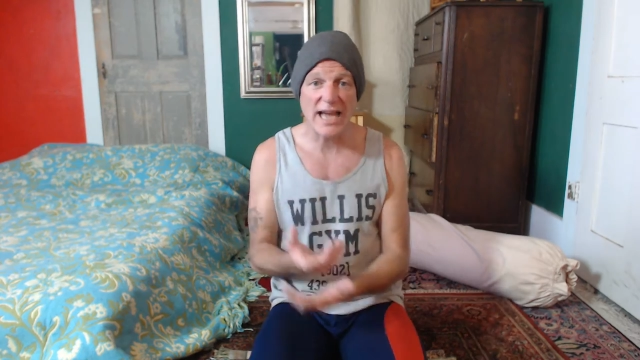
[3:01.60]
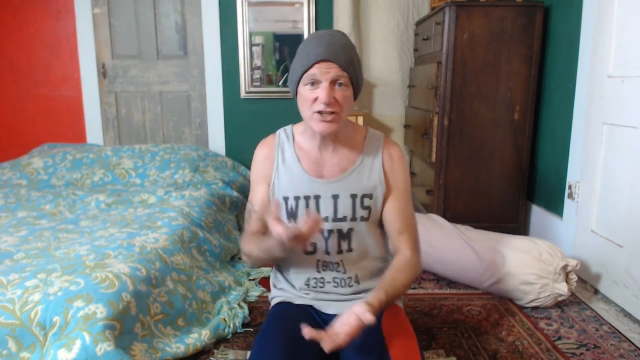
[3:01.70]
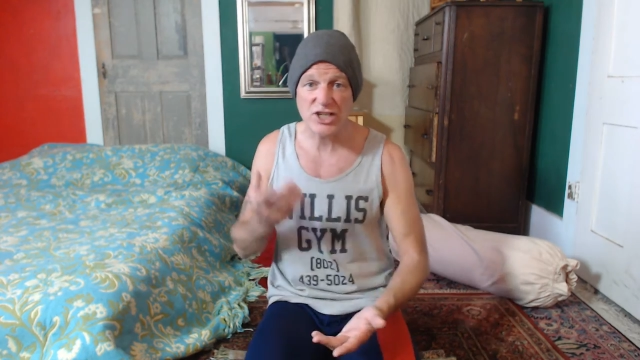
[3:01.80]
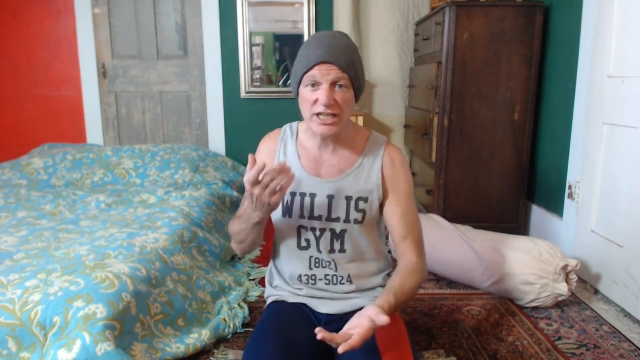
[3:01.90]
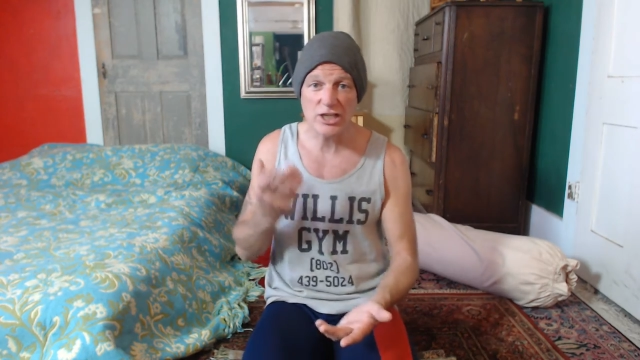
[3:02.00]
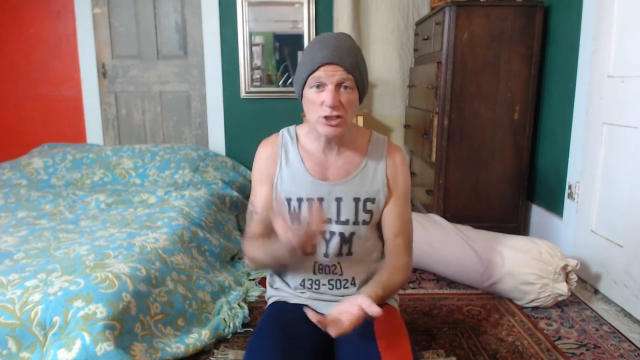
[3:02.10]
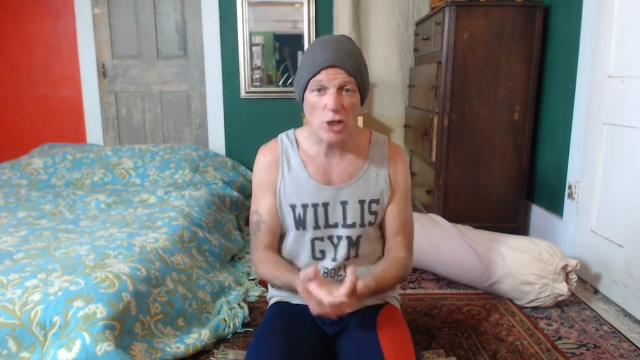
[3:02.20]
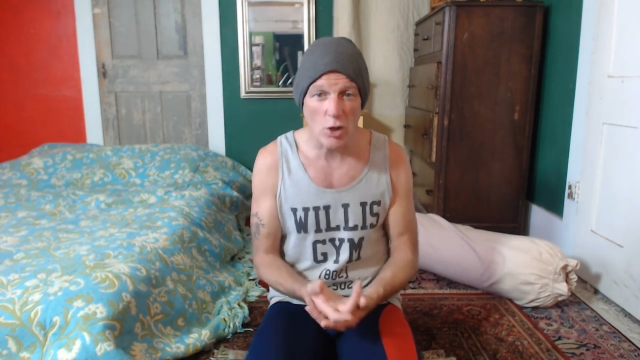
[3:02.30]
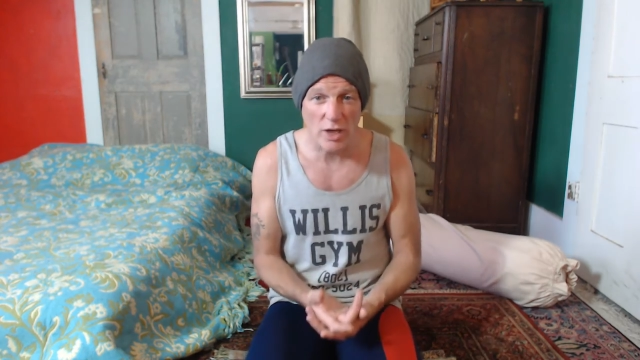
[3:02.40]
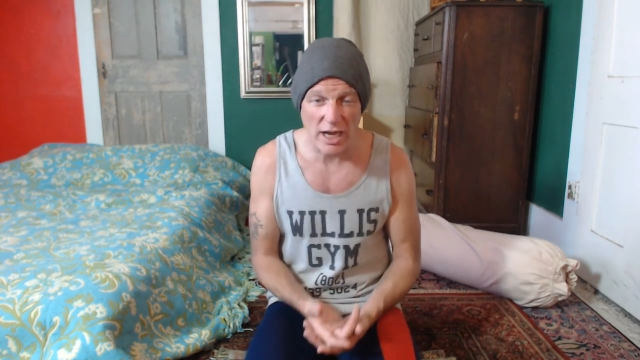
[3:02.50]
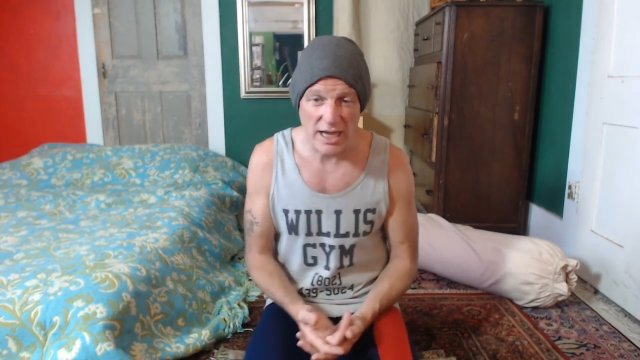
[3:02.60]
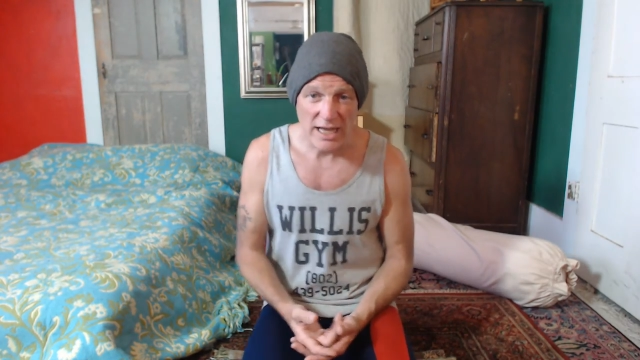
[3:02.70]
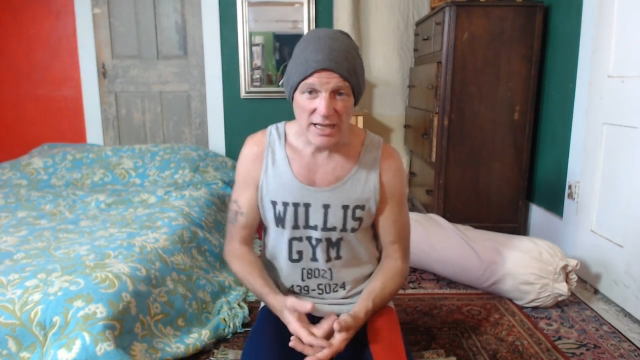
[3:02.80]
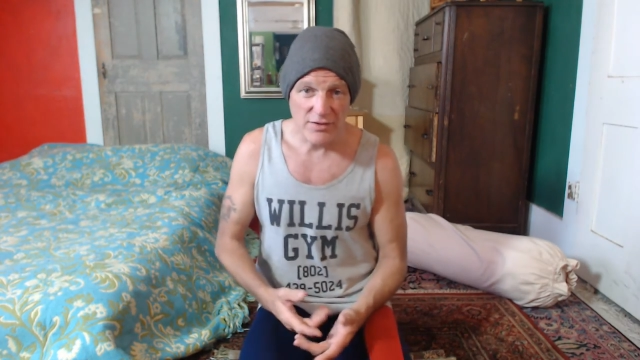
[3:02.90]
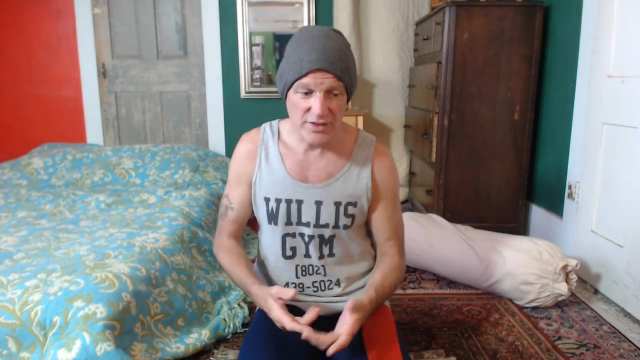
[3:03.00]
Chi, yoga,
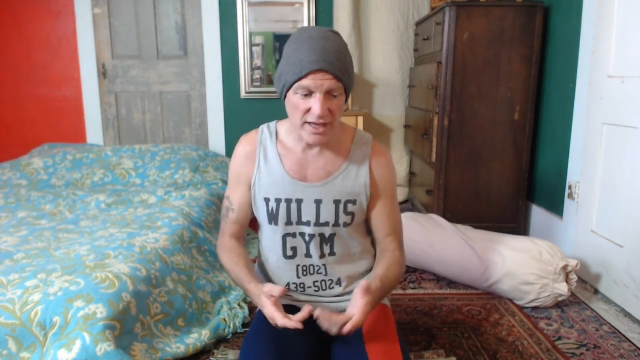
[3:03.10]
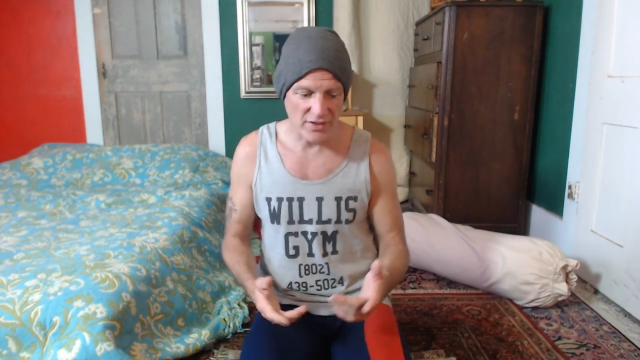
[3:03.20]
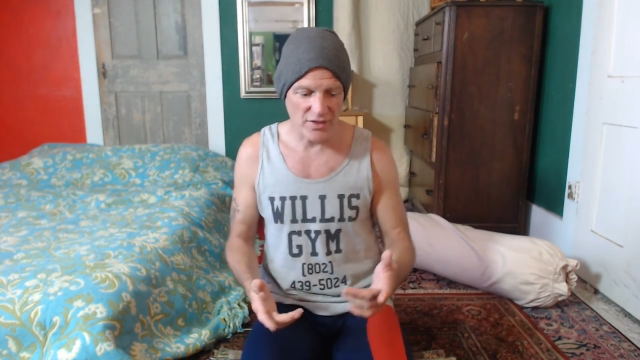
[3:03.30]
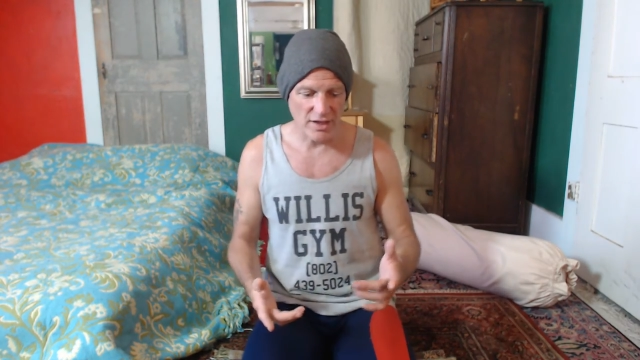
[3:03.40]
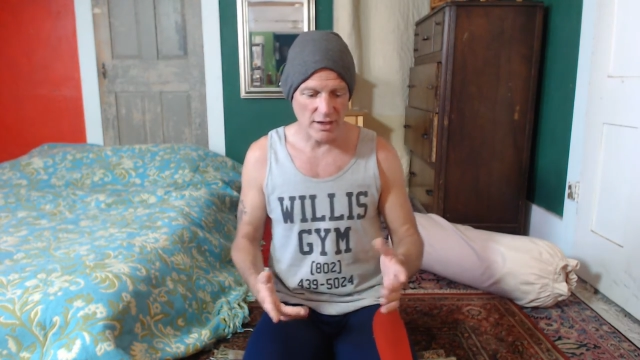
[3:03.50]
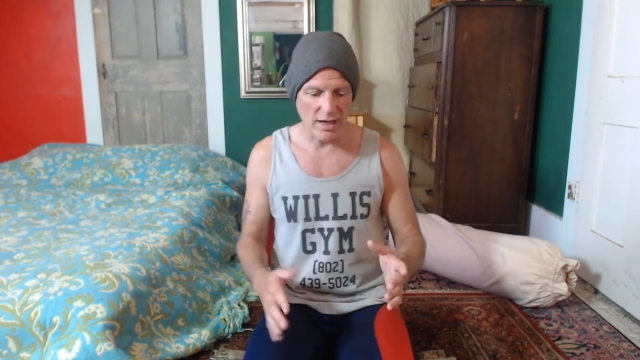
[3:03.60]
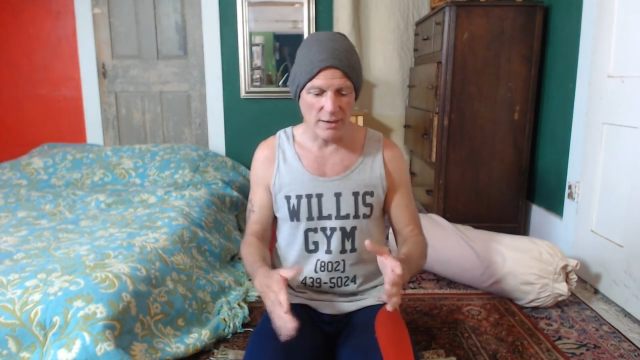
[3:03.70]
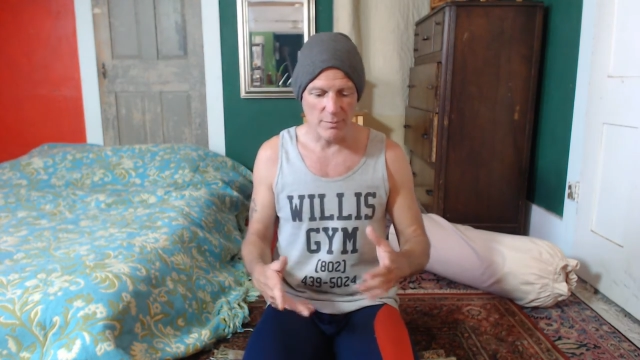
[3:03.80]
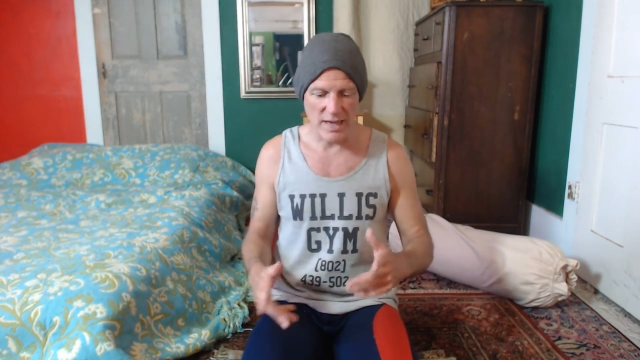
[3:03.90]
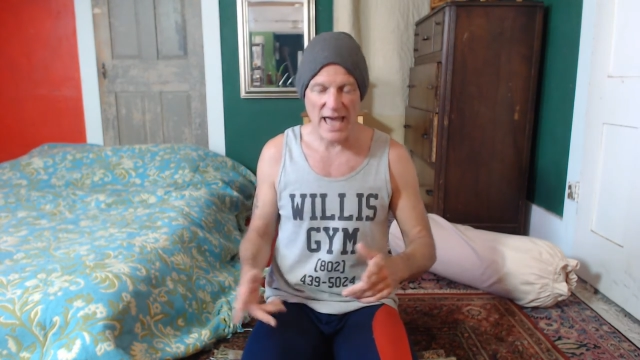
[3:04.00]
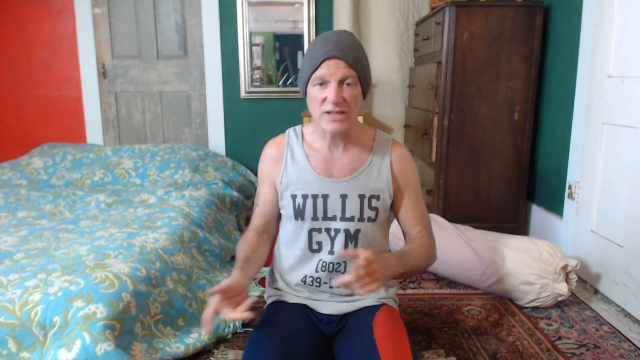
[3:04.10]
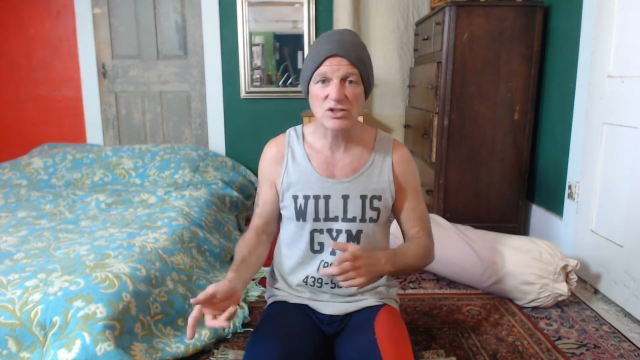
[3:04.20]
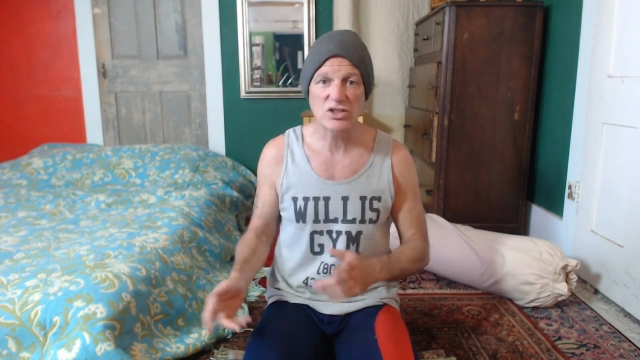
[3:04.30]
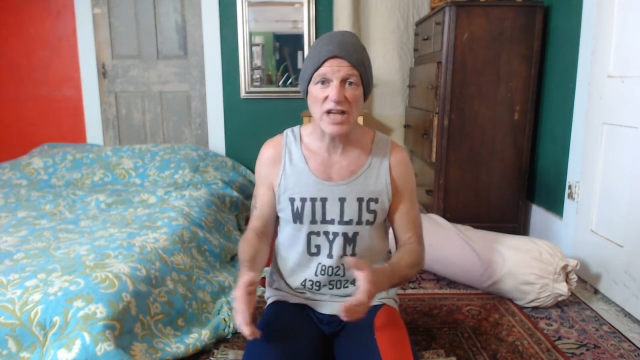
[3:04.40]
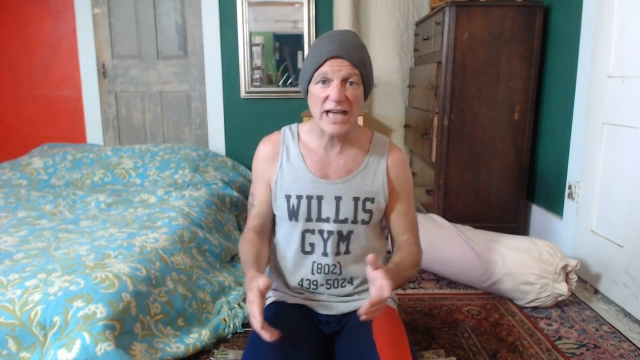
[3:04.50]
the
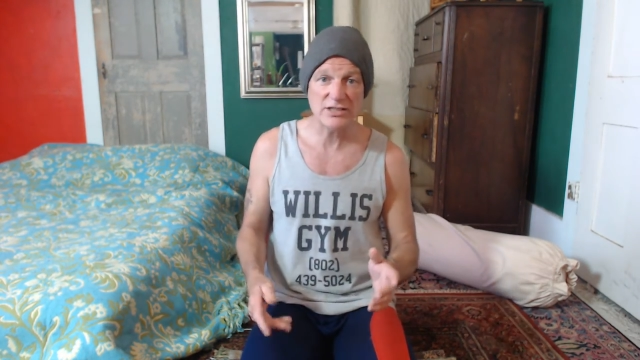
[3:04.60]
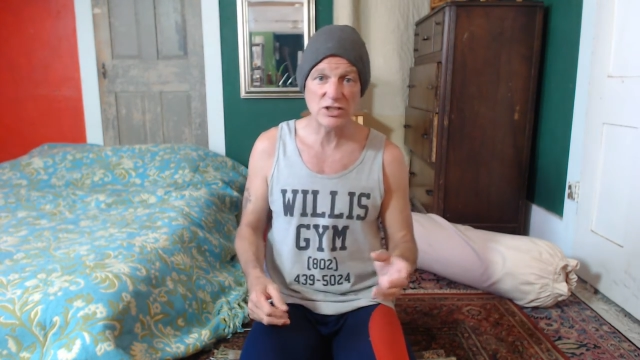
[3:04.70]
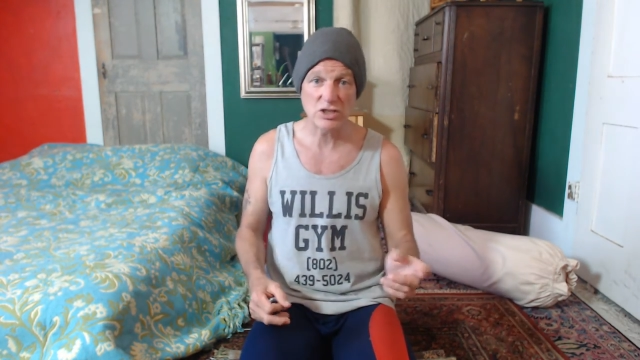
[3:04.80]
exercises